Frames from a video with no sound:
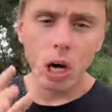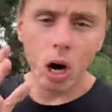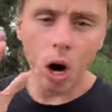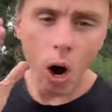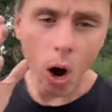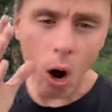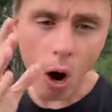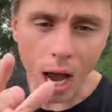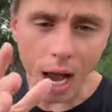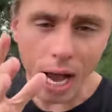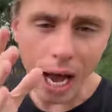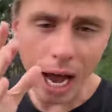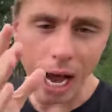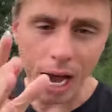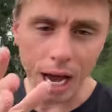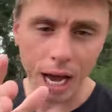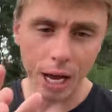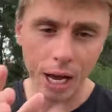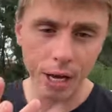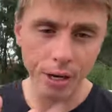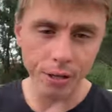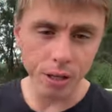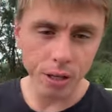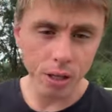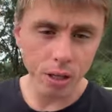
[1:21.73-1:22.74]
I
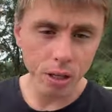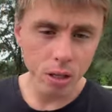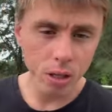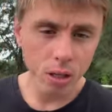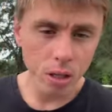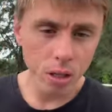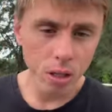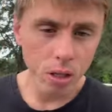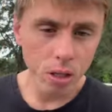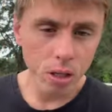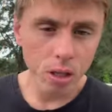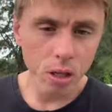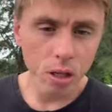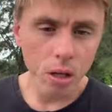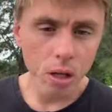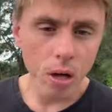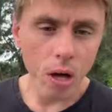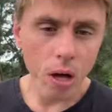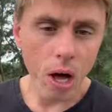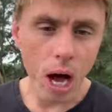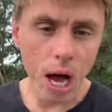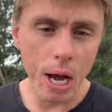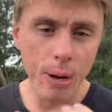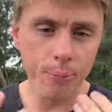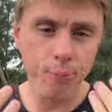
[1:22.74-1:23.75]
had
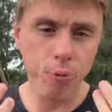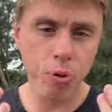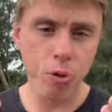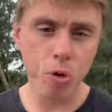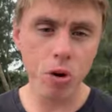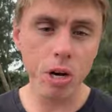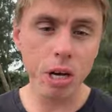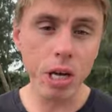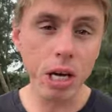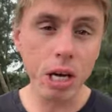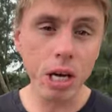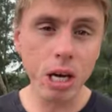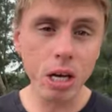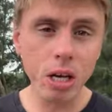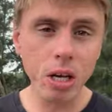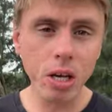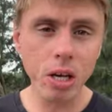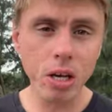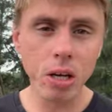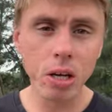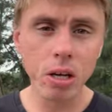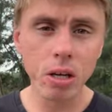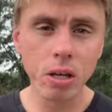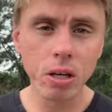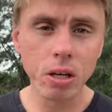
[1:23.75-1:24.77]
a pretty